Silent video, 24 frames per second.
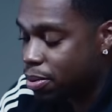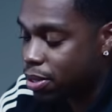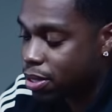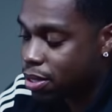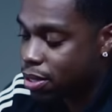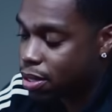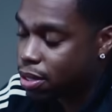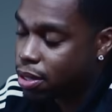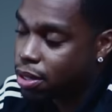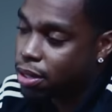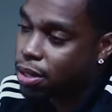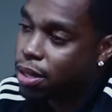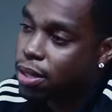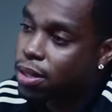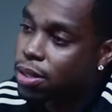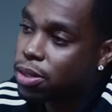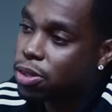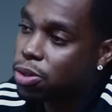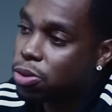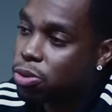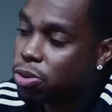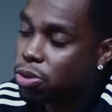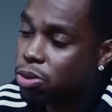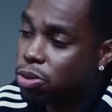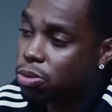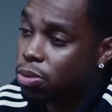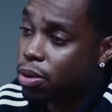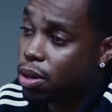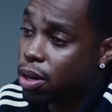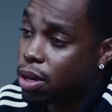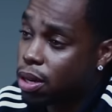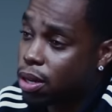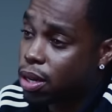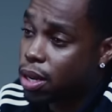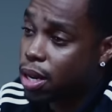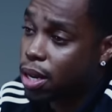be seeing other jewelers
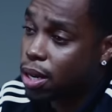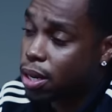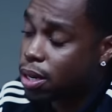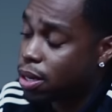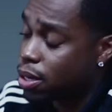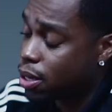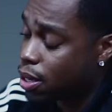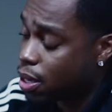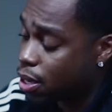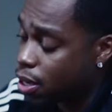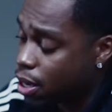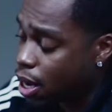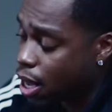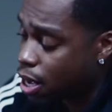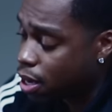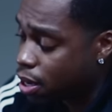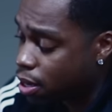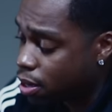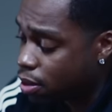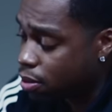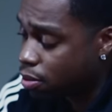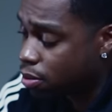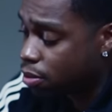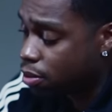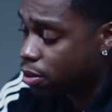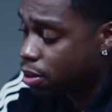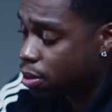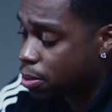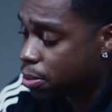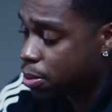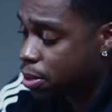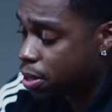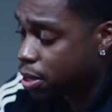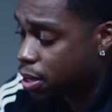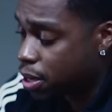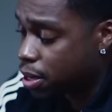work. I like it, you know
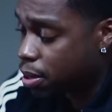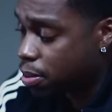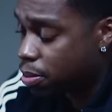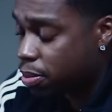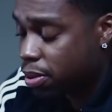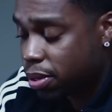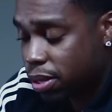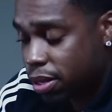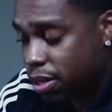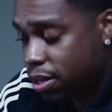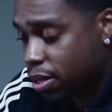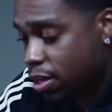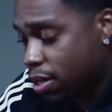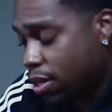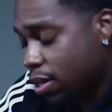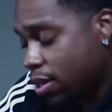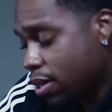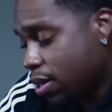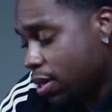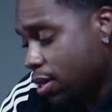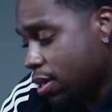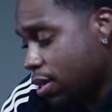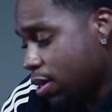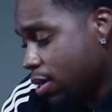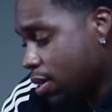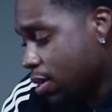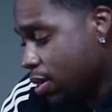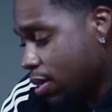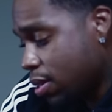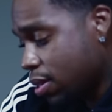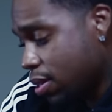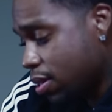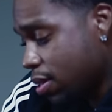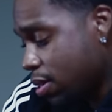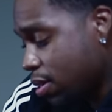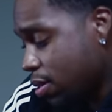what I'm saying? But,
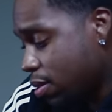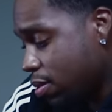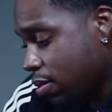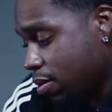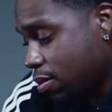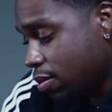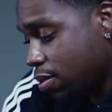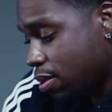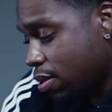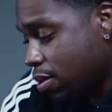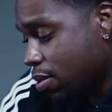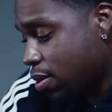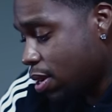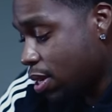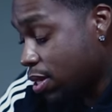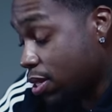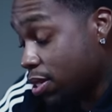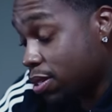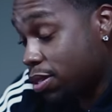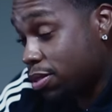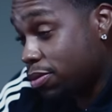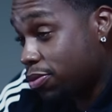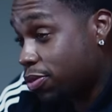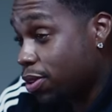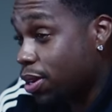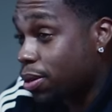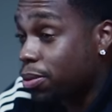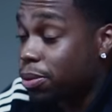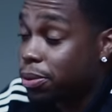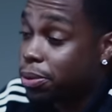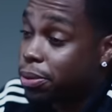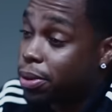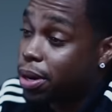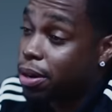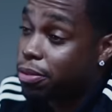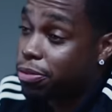you know, I just fuck
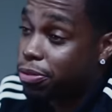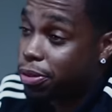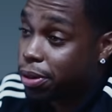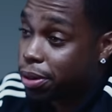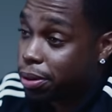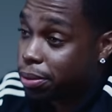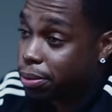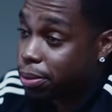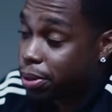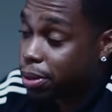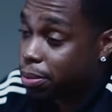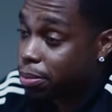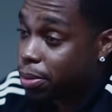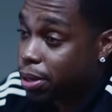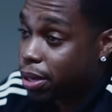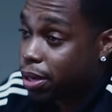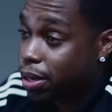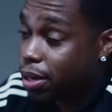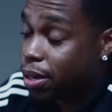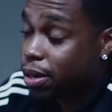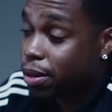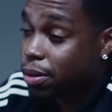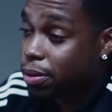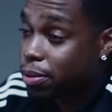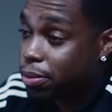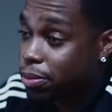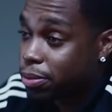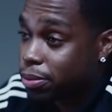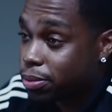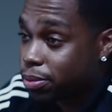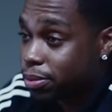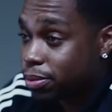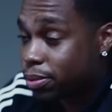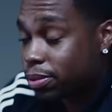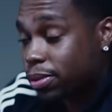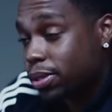with who I fuck with, man. I
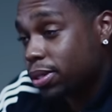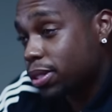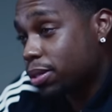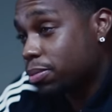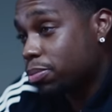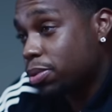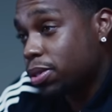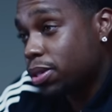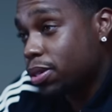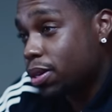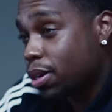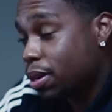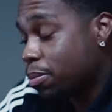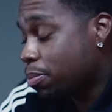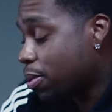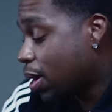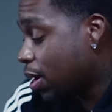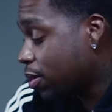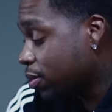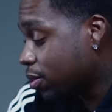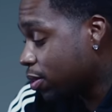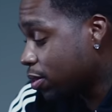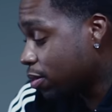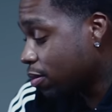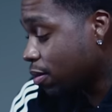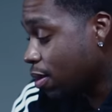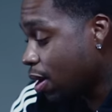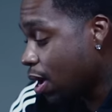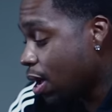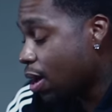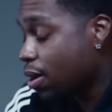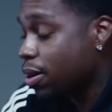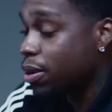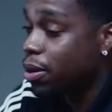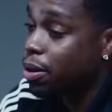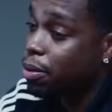don't really be all bouncing
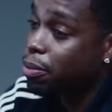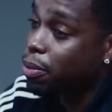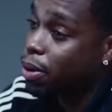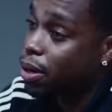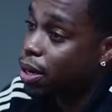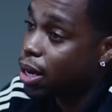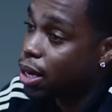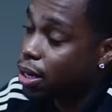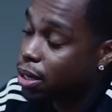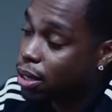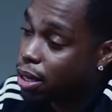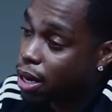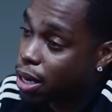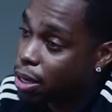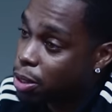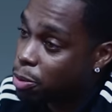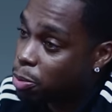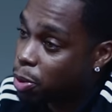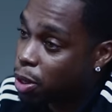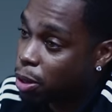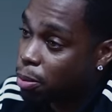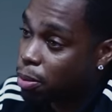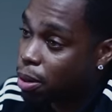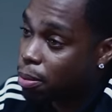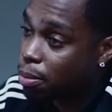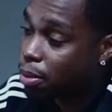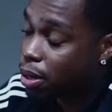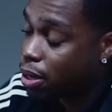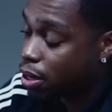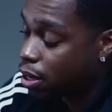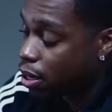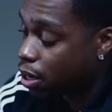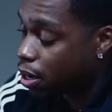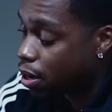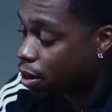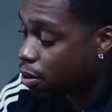around everywhere like that, spending my
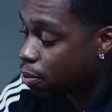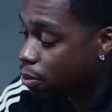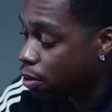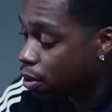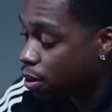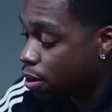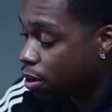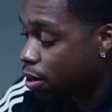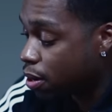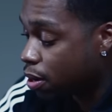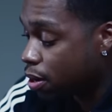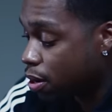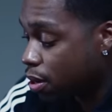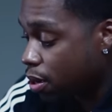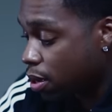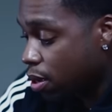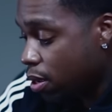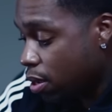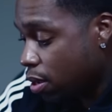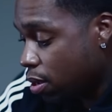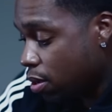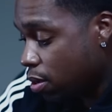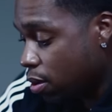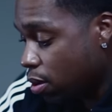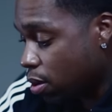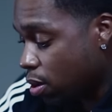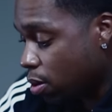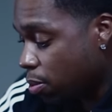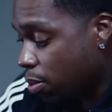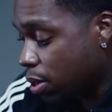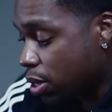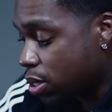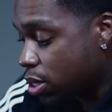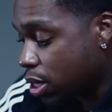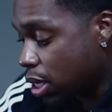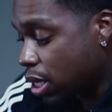money everywhere. You
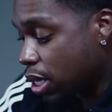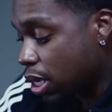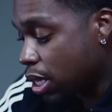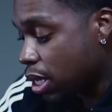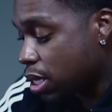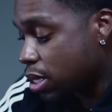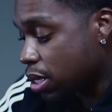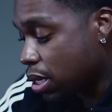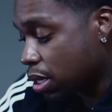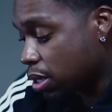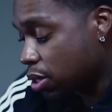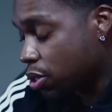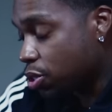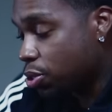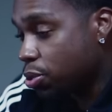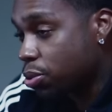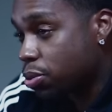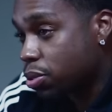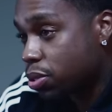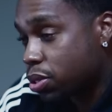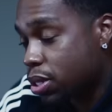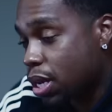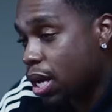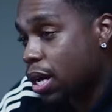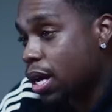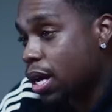know, but it is other jewelers